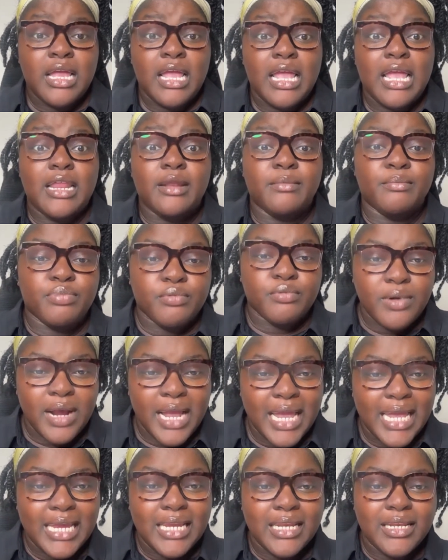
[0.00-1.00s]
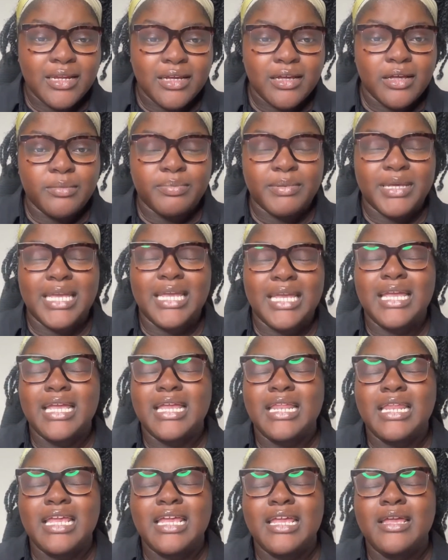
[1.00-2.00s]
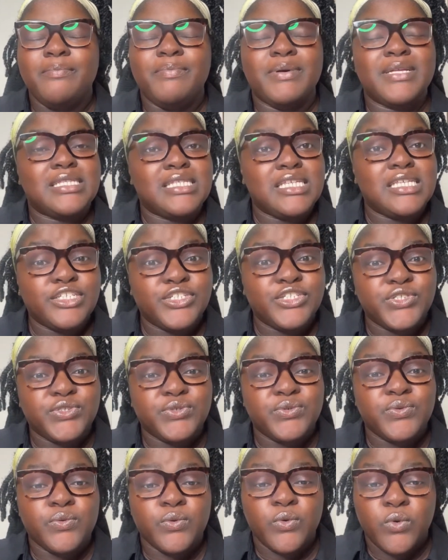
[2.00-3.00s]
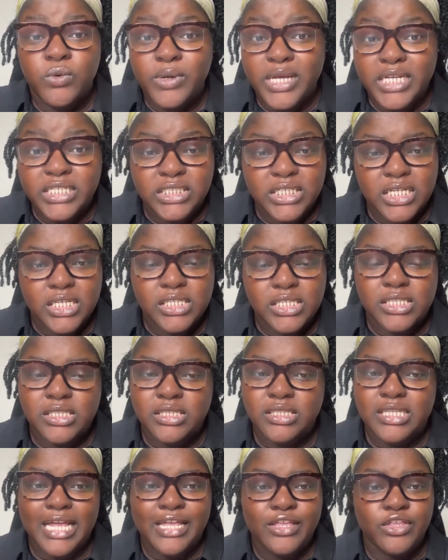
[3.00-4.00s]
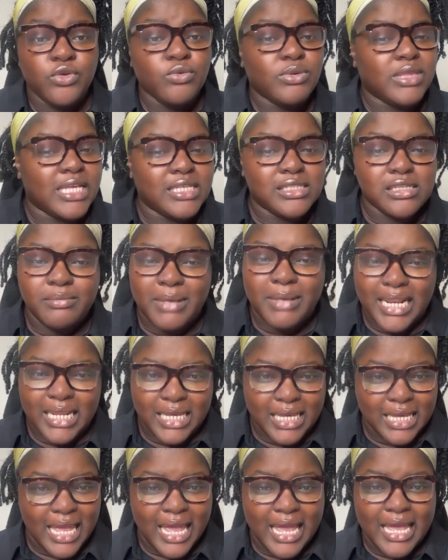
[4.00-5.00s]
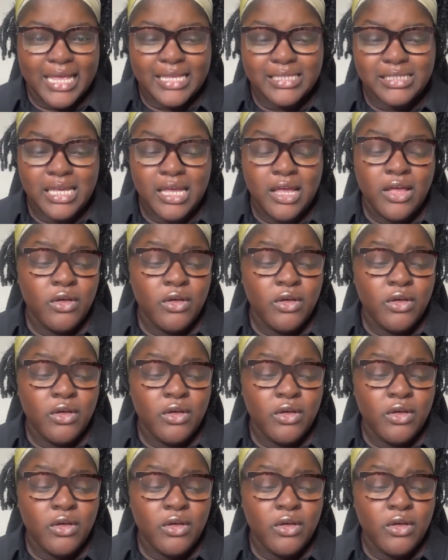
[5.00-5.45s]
and brain dump any potential questions that you think somebody can ask.